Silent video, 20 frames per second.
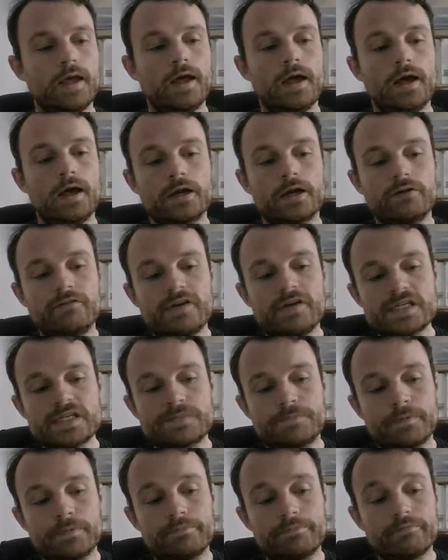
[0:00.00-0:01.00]
A
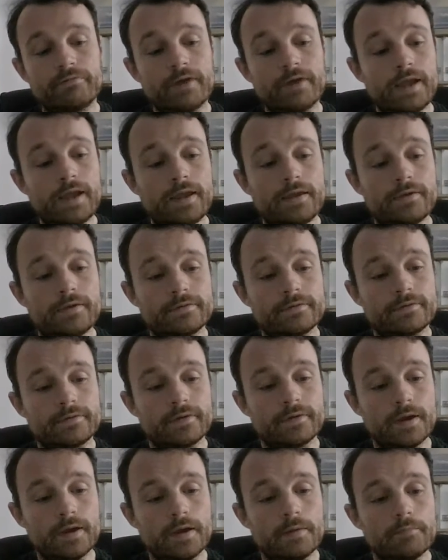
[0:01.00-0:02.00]
crisp breeze
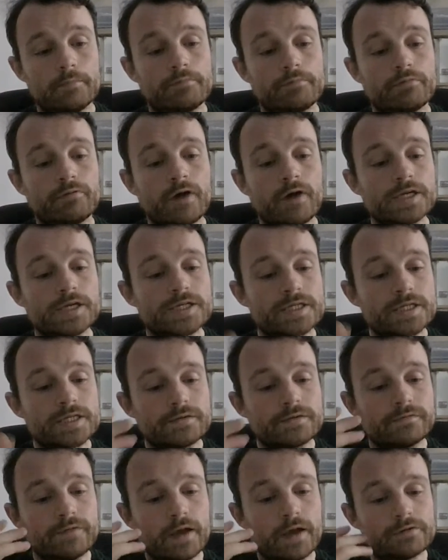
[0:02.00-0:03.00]

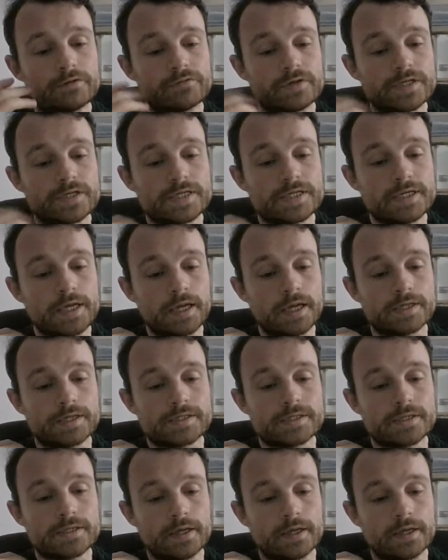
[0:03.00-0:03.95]
brushed Vandria's cheeks,